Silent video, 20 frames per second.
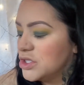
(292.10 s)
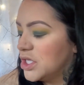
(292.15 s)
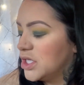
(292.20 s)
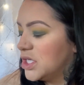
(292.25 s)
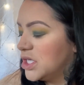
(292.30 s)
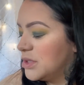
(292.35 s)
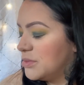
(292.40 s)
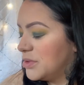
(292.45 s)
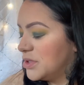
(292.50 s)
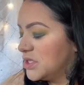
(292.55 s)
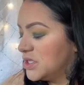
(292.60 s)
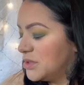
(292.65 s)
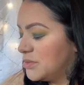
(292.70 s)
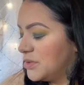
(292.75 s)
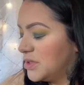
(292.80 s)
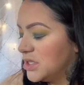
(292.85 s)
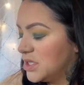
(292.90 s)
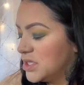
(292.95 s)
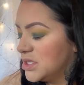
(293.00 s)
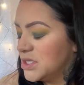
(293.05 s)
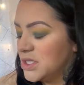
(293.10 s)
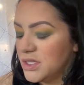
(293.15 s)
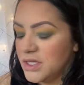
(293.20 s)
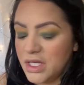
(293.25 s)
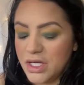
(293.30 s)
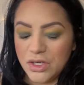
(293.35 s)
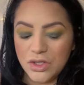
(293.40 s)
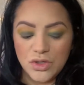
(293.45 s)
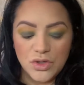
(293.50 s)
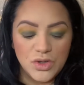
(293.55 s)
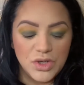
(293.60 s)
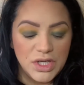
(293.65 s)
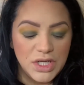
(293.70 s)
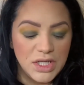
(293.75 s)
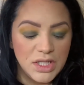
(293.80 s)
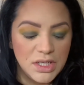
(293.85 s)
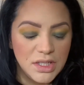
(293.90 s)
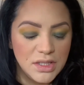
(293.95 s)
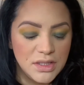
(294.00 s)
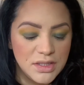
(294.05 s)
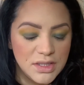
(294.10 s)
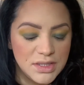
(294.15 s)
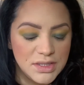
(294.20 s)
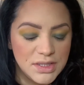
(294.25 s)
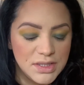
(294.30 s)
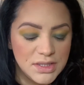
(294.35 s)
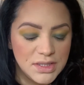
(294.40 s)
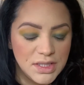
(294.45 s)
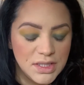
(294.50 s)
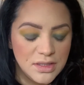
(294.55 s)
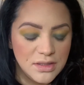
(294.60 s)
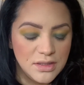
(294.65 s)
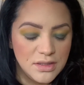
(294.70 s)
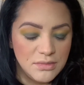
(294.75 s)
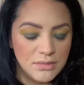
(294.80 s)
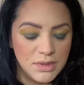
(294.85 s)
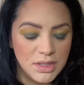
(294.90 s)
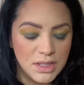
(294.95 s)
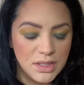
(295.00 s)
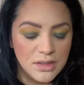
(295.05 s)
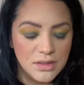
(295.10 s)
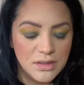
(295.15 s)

I keep on dipping this in that green. This is killing me.